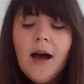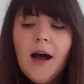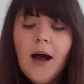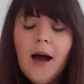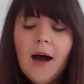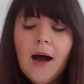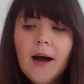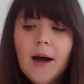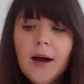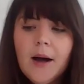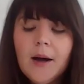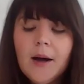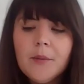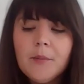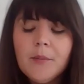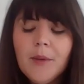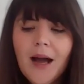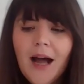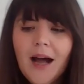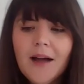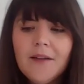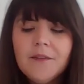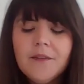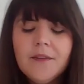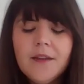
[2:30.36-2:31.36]

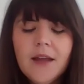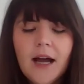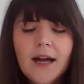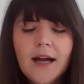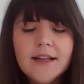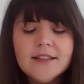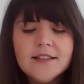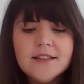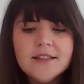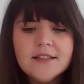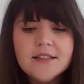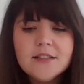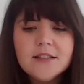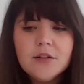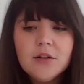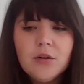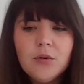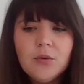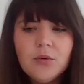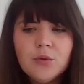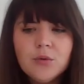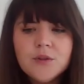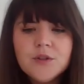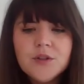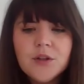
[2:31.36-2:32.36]
And
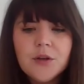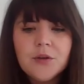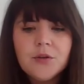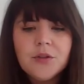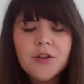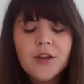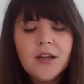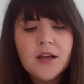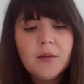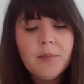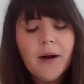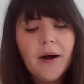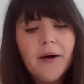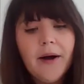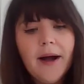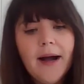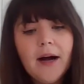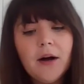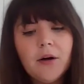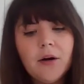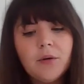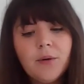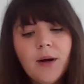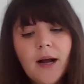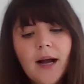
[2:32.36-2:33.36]
also think about
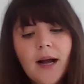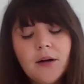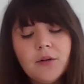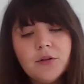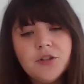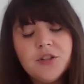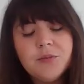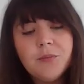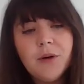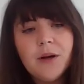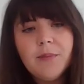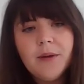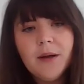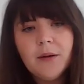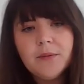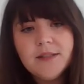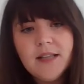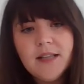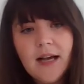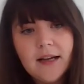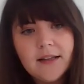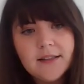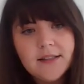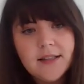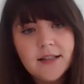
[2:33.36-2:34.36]
how she might be able
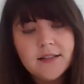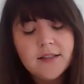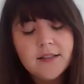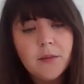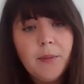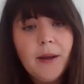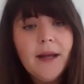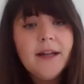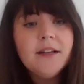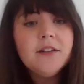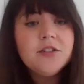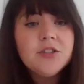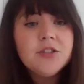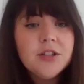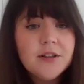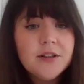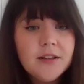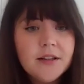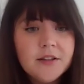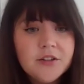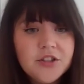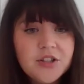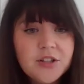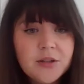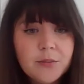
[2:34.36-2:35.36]
to access a pension
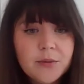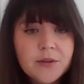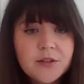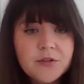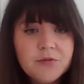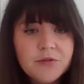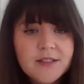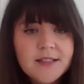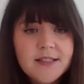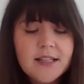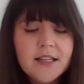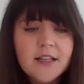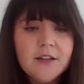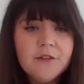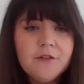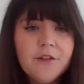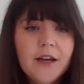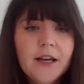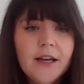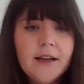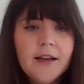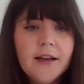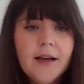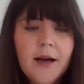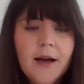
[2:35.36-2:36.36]
that she was
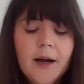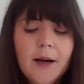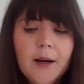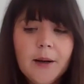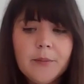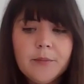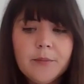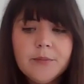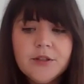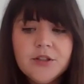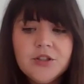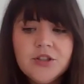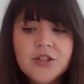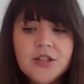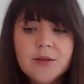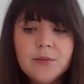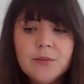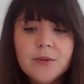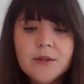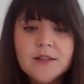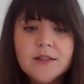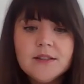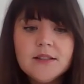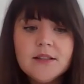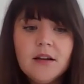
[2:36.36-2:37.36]
receiving. She
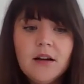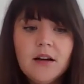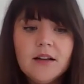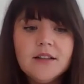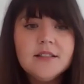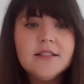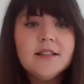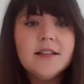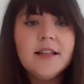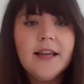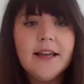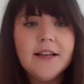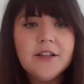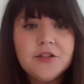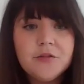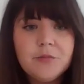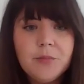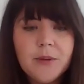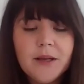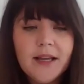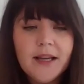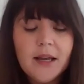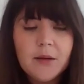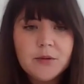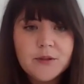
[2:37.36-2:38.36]
was under the age of
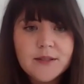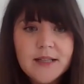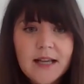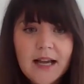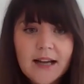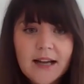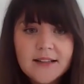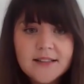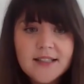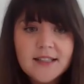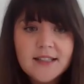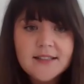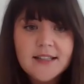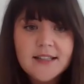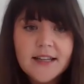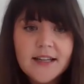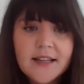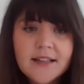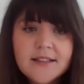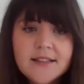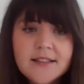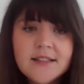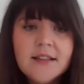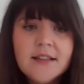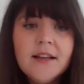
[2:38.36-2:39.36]
being able to access
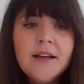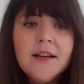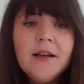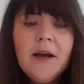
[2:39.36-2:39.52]
it.